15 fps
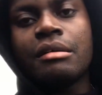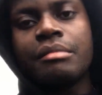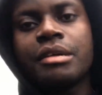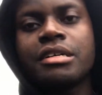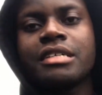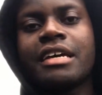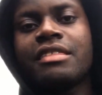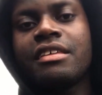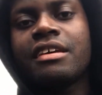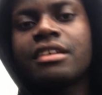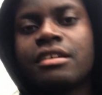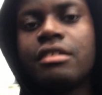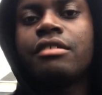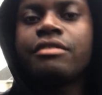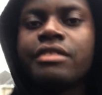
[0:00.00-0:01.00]
Because I think
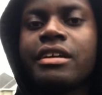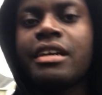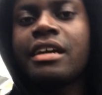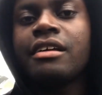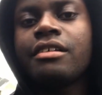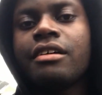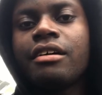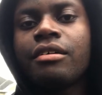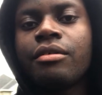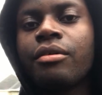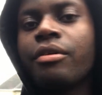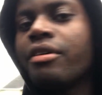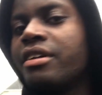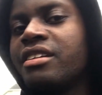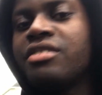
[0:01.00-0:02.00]
here in Canada
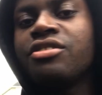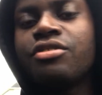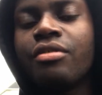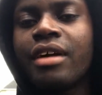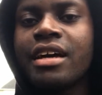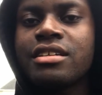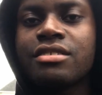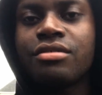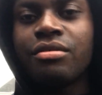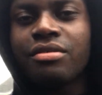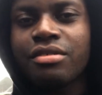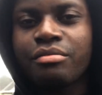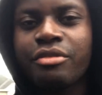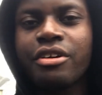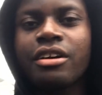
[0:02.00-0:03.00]
or in US,
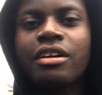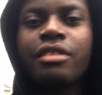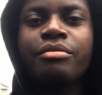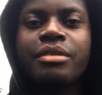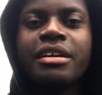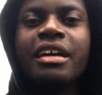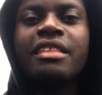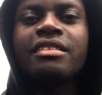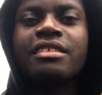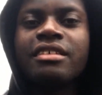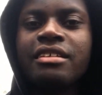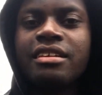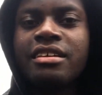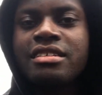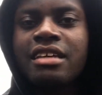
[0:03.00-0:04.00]
North America, we get
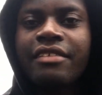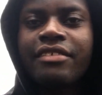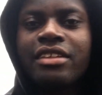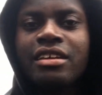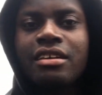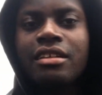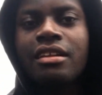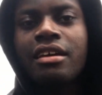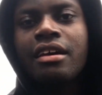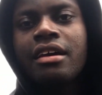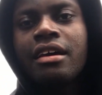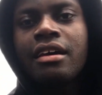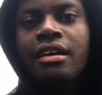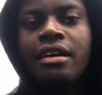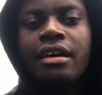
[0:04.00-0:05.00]
the
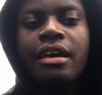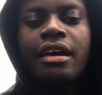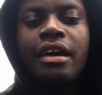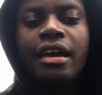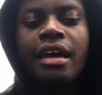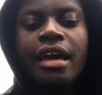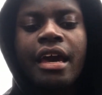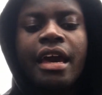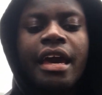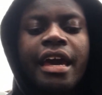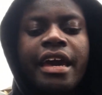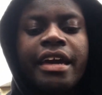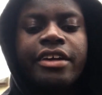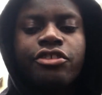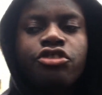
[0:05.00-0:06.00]

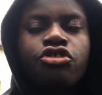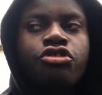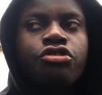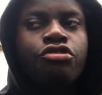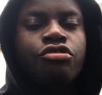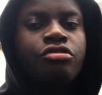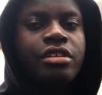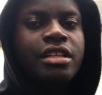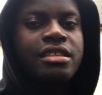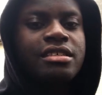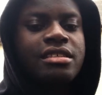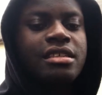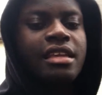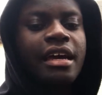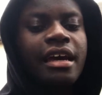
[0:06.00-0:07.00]
D17A2
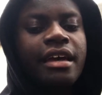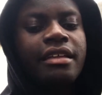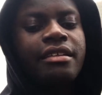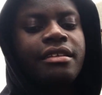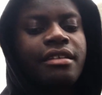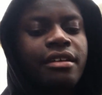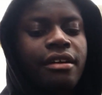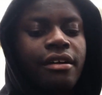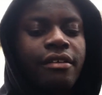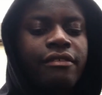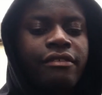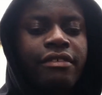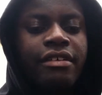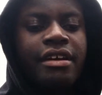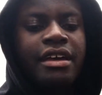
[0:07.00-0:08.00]
instead
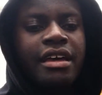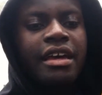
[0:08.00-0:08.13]
of